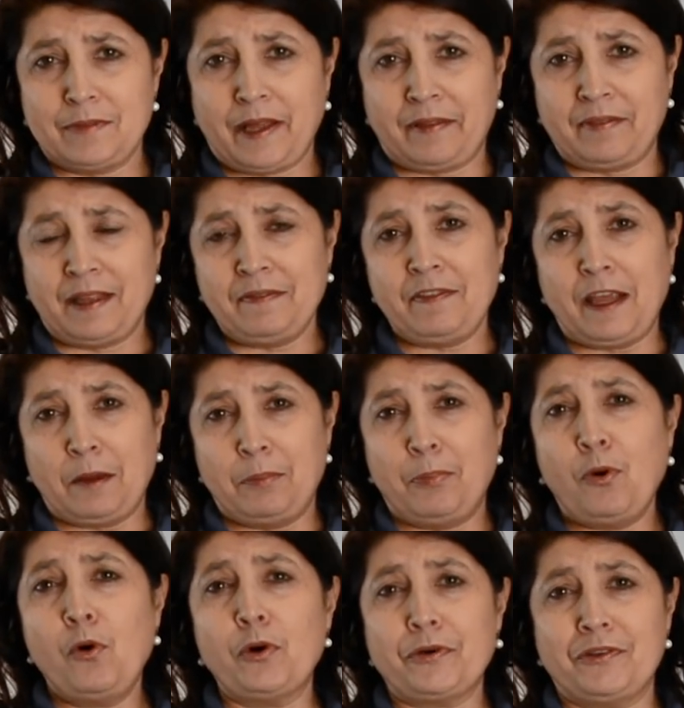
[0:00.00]
and then they
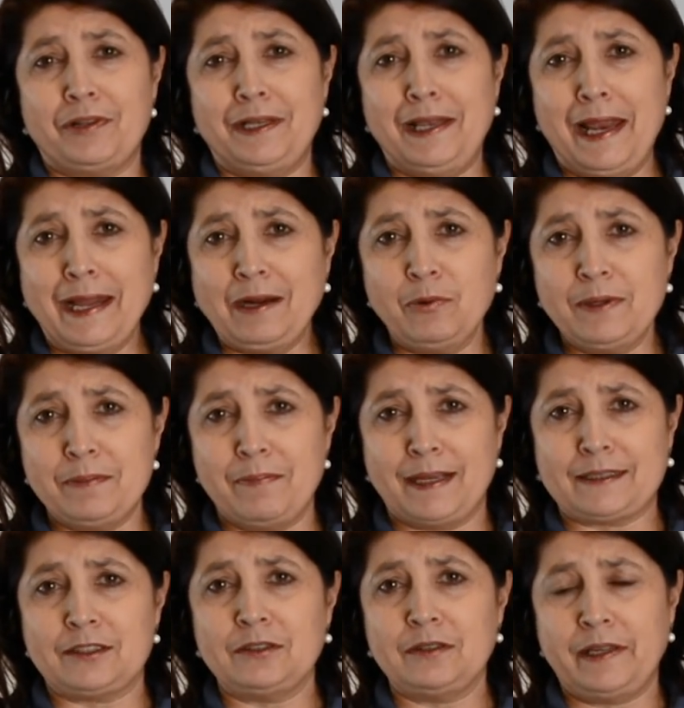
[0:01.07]
pour the liquid
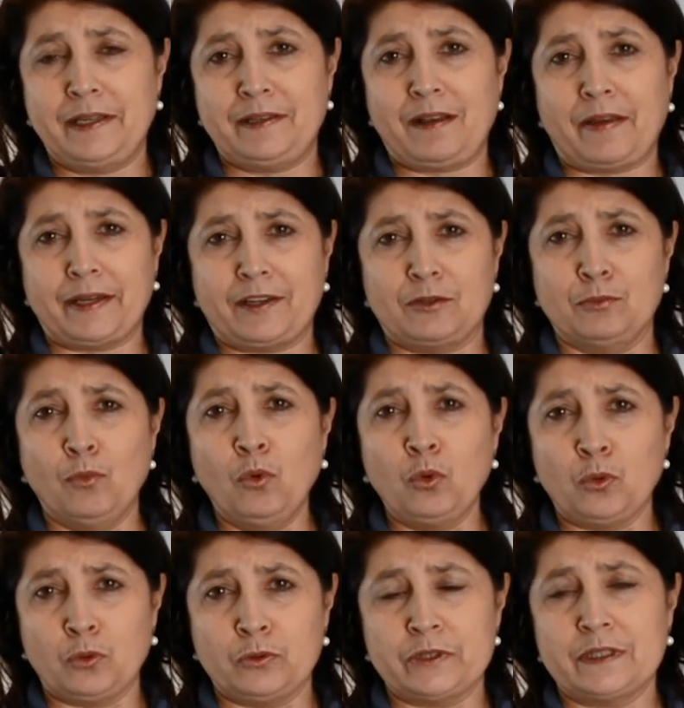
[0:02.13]
metal in like a mold,